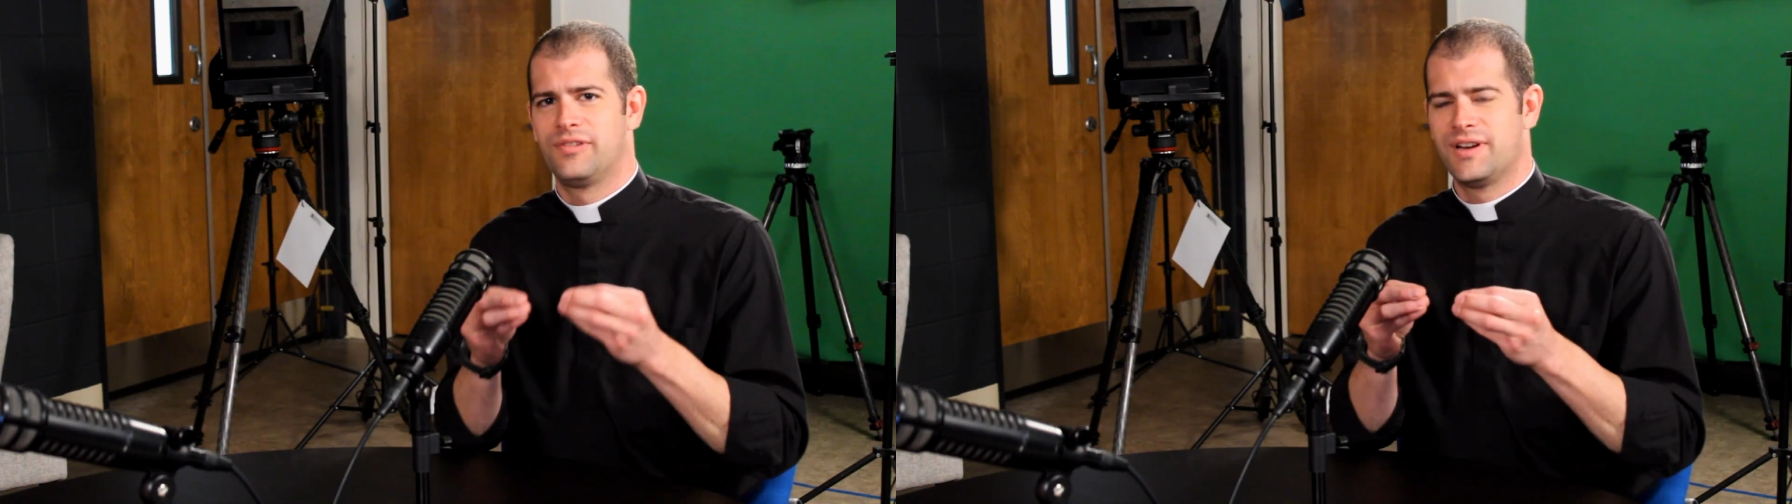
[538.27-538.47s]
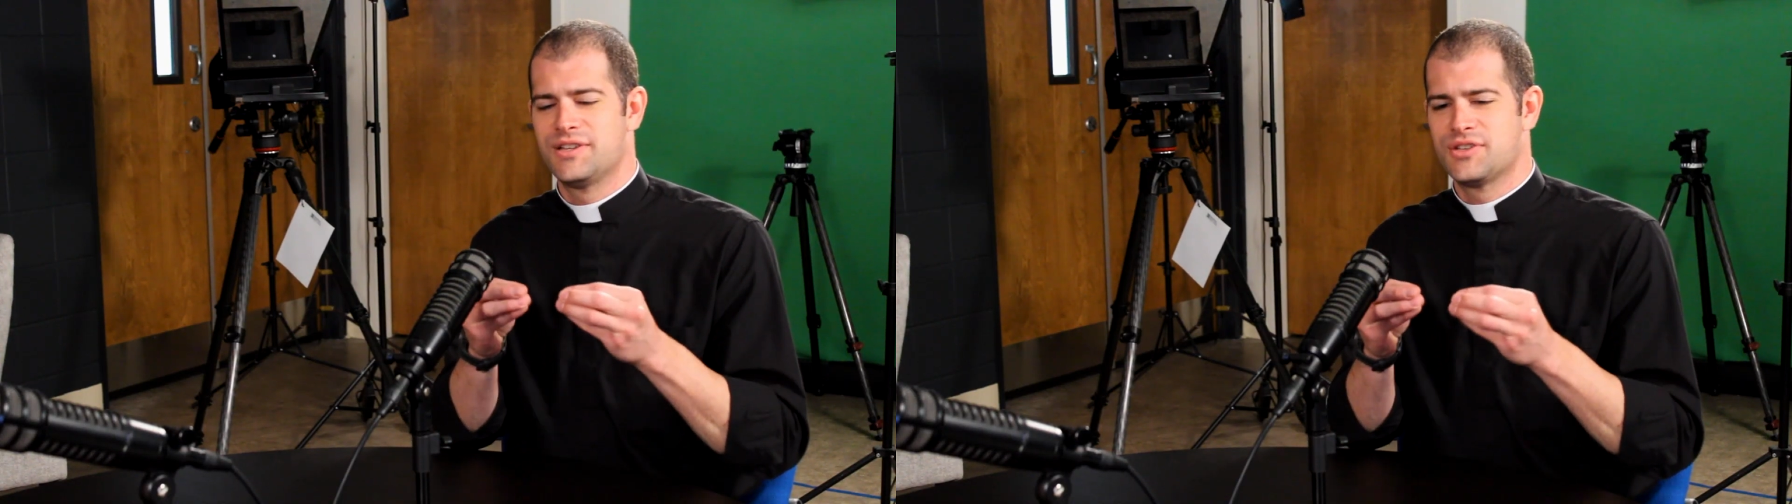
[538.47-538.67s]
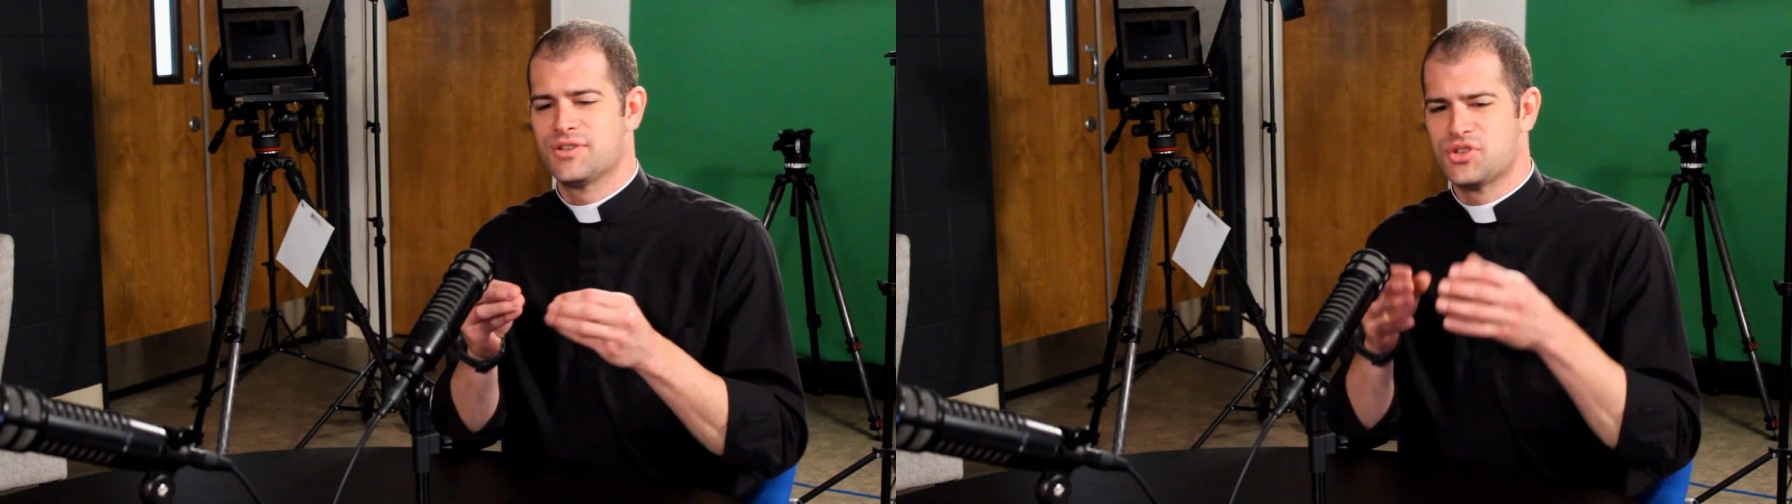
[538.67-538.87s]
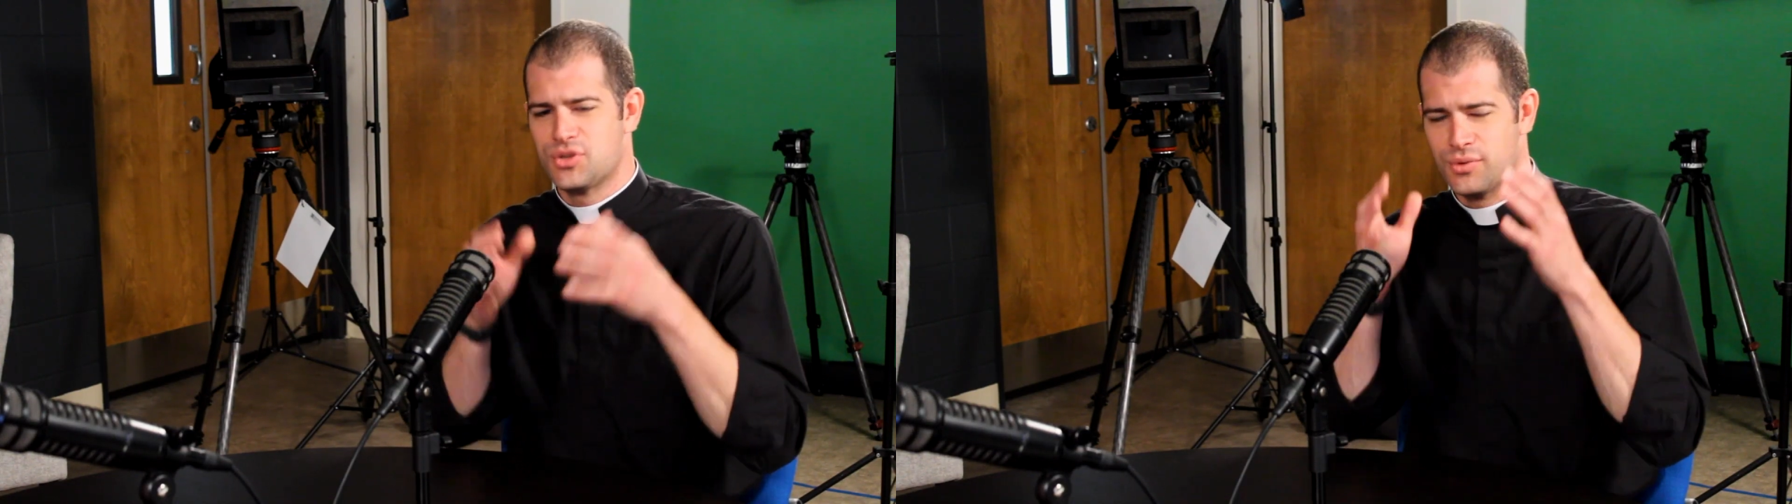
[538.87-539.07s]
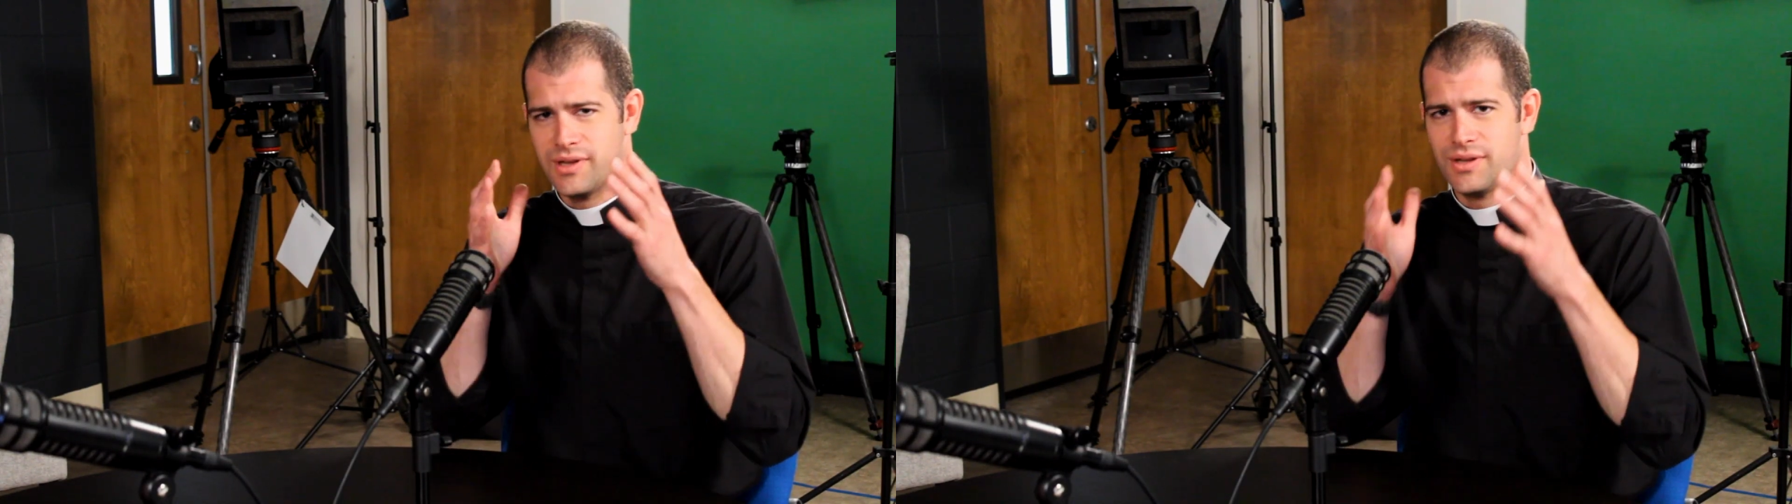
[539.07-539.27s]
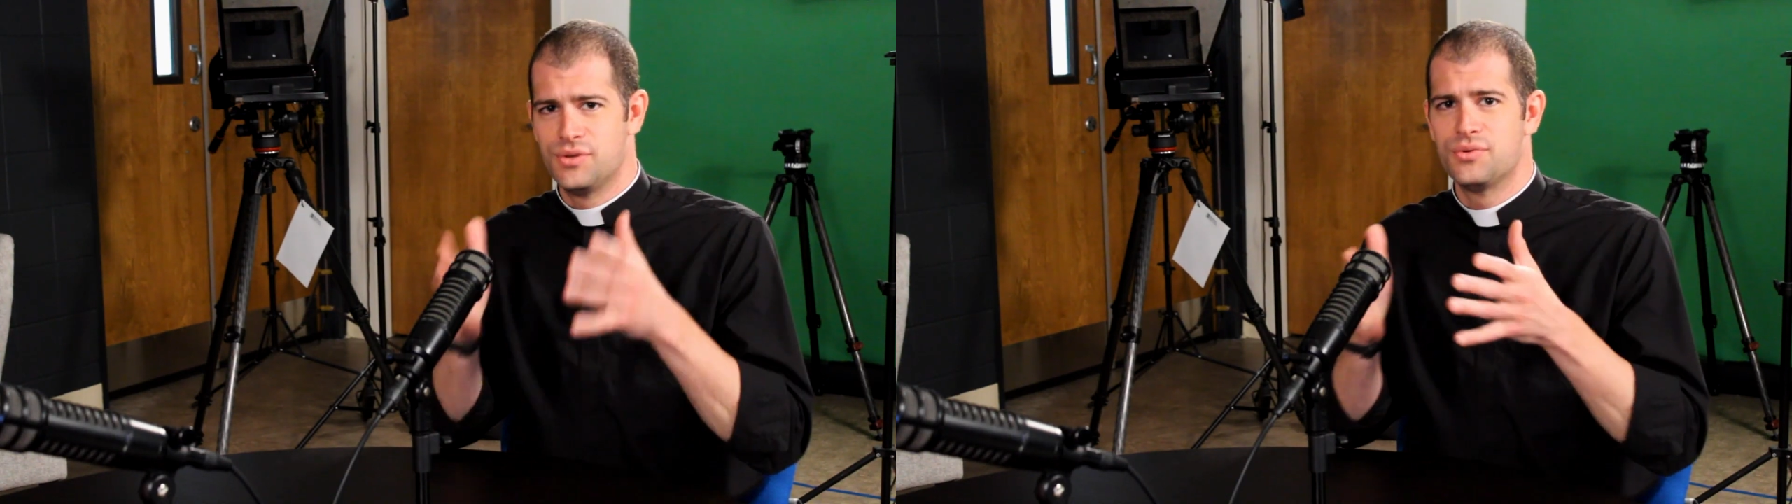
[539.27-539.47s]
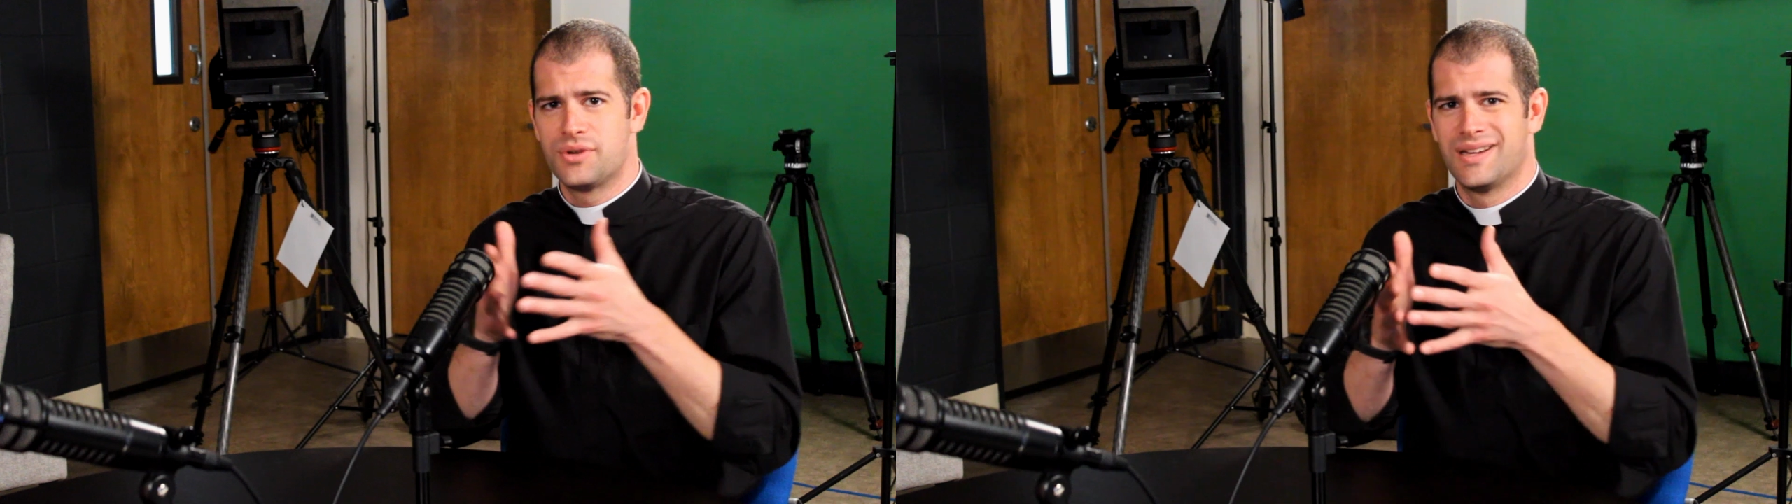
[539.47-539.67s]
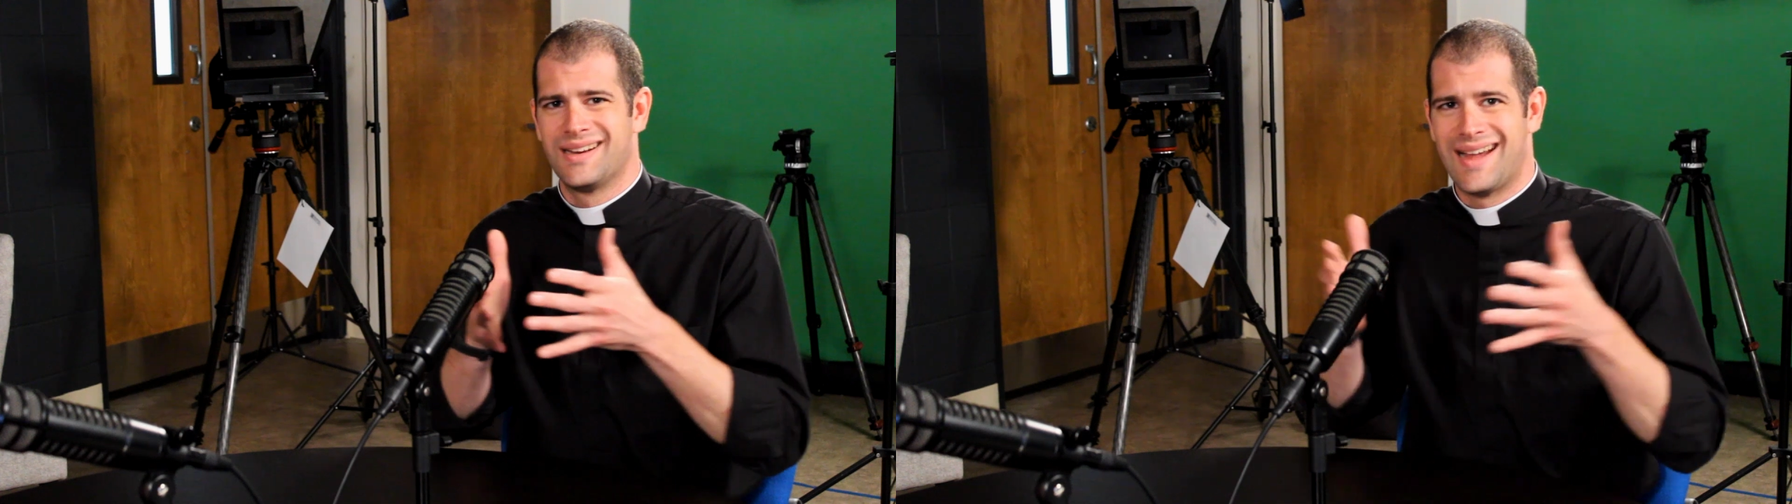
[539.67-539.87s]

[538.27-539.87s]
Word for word: license so that you can